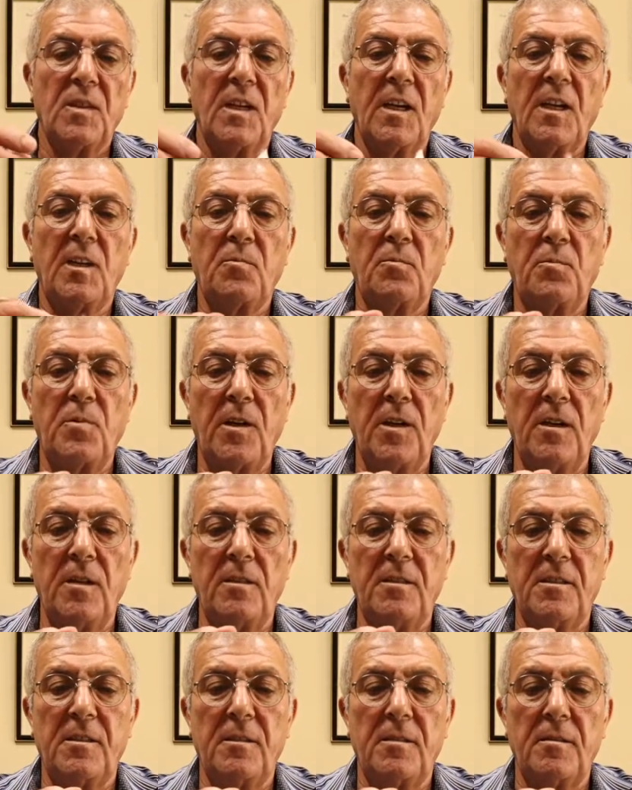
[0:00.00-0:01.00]
It
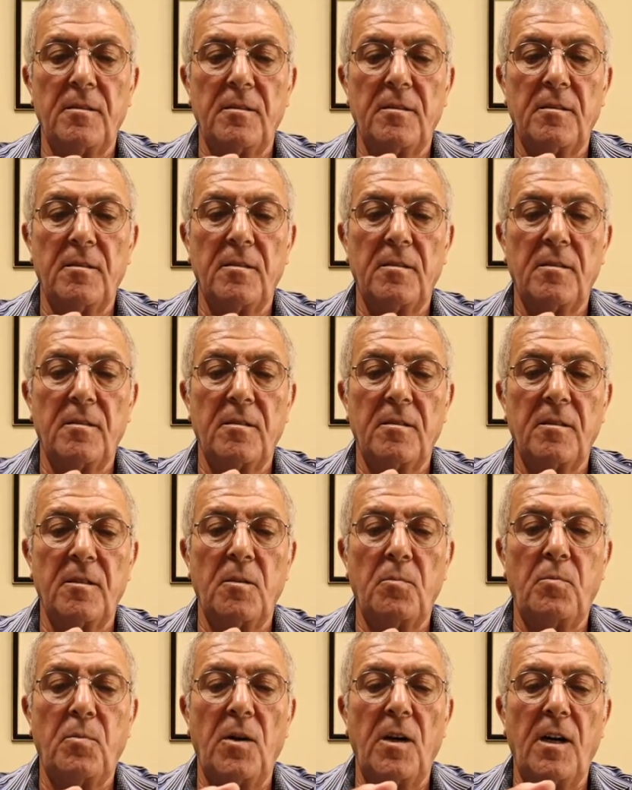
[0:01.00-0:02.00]
peels
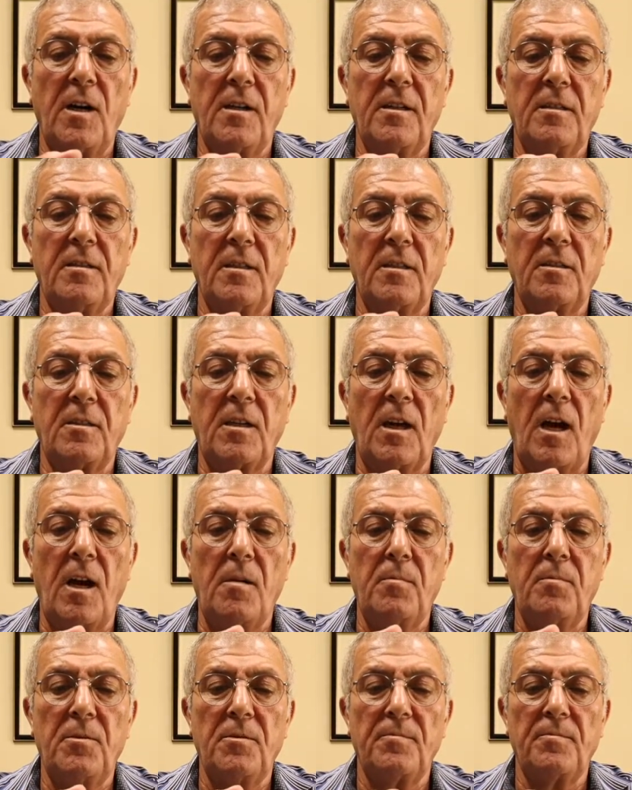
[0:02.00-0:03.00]
apart at
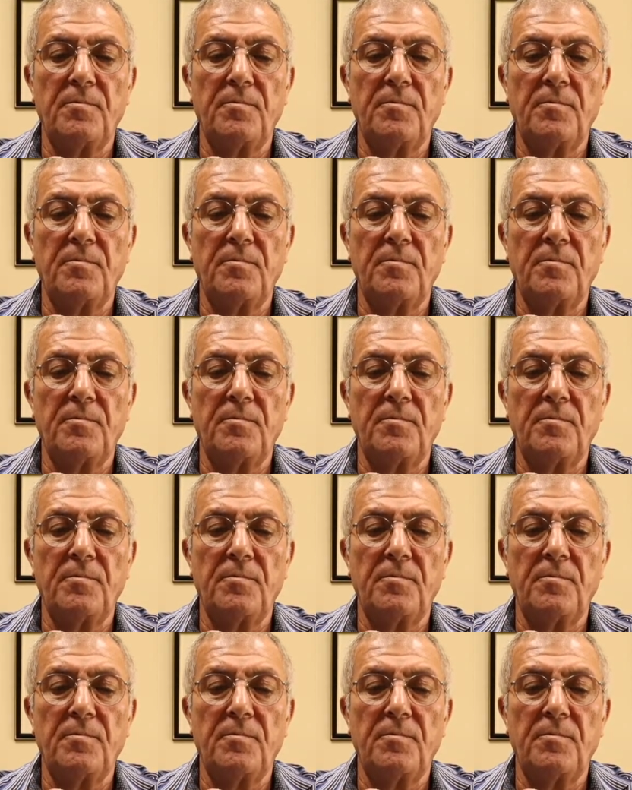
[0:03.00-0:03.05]
top,